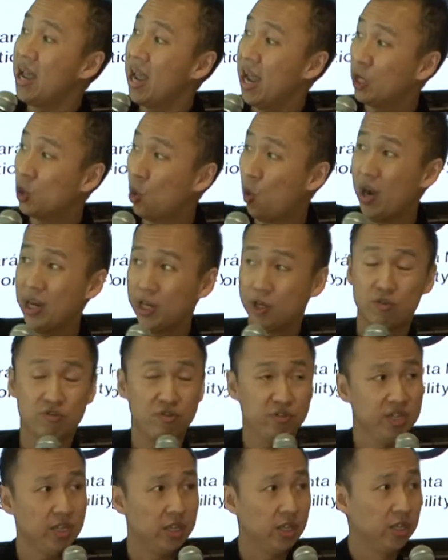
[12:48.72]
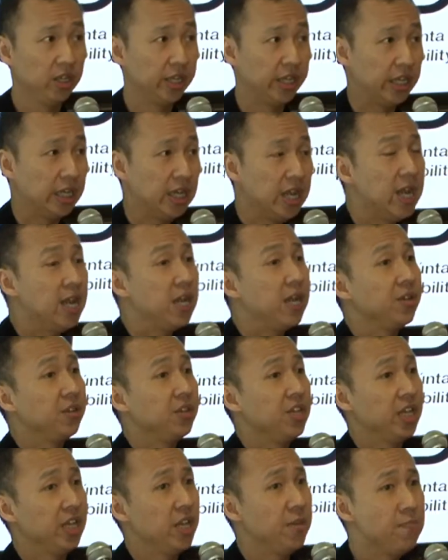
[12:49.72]
And quite critically,
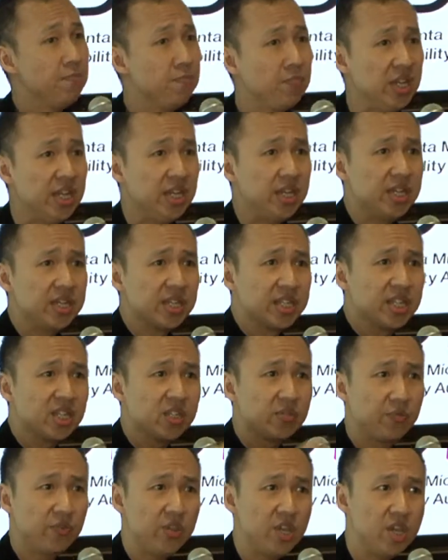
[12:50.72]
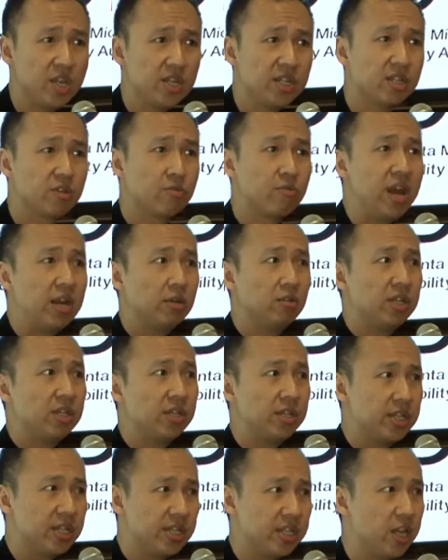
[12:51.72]
the immediate sphere surrounding
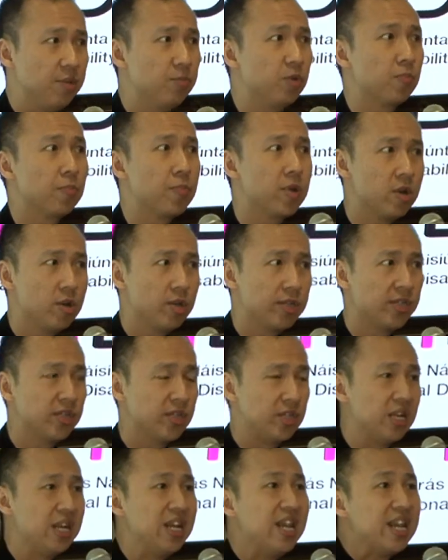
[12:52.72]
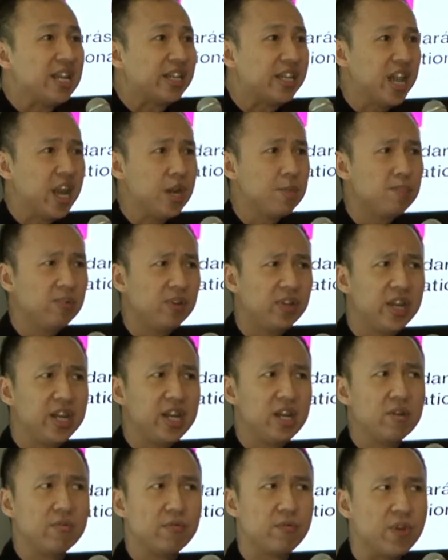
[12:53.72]
the disabled person can play
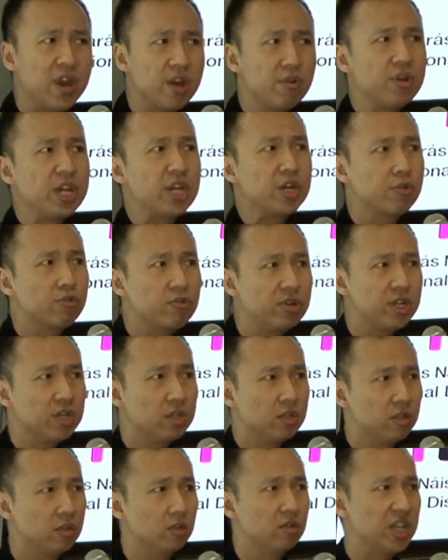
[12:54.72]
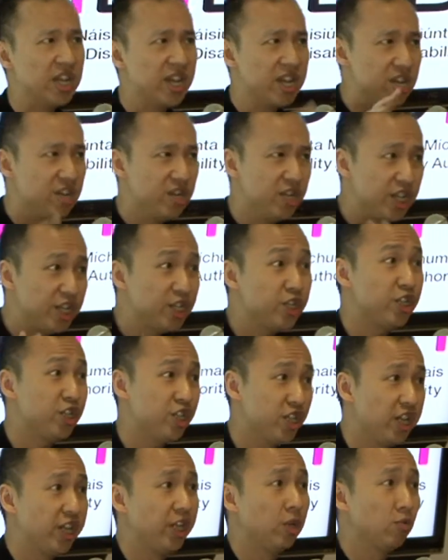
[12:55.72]
a very critical
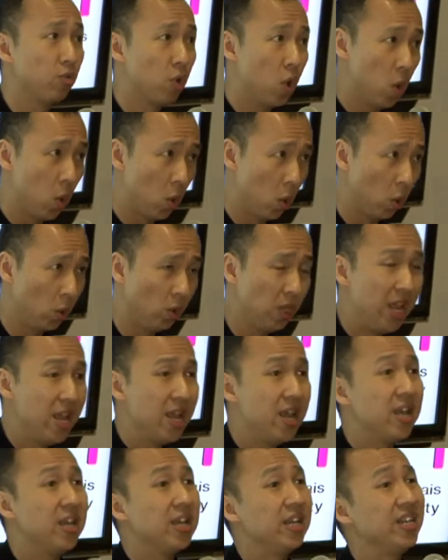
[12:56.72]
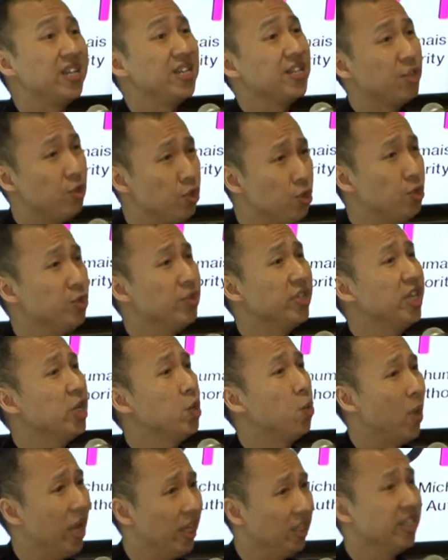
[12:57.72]
conditioning role it is usually
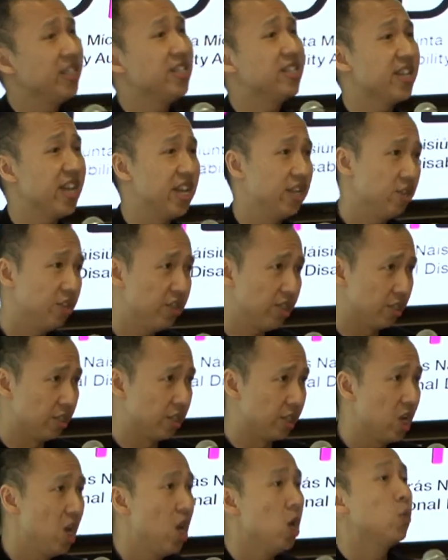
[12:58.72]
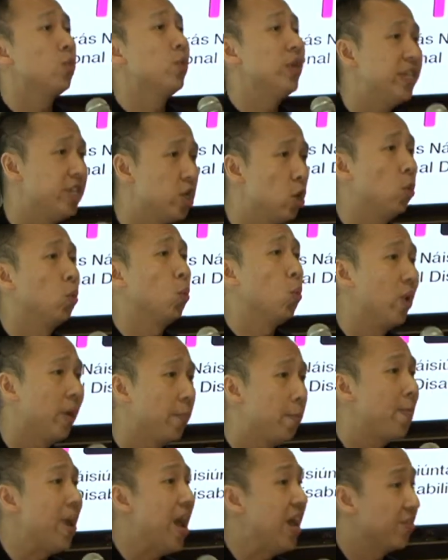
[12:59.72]
well intentioned. We don't
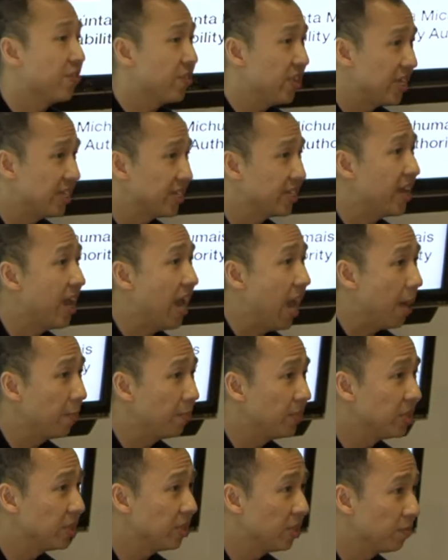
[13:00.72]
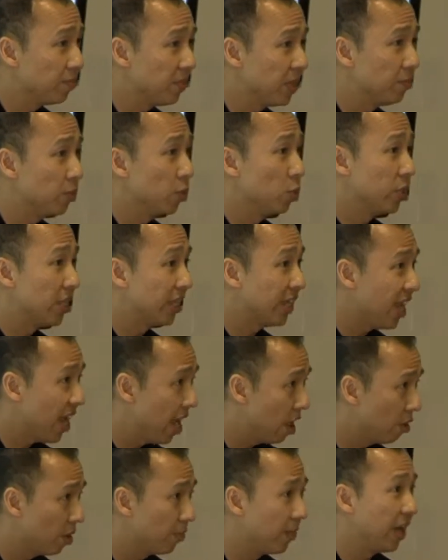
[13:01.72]
want bad things to happen to the people we
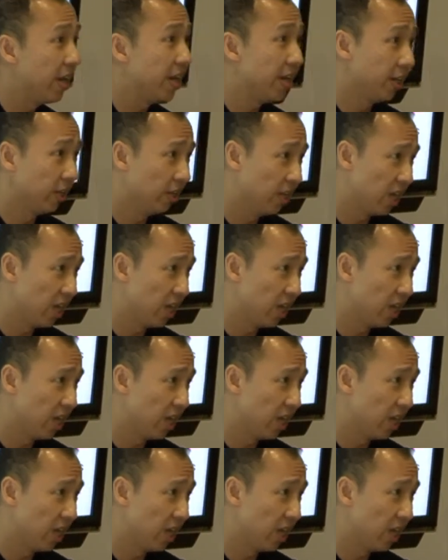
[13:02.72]
care about and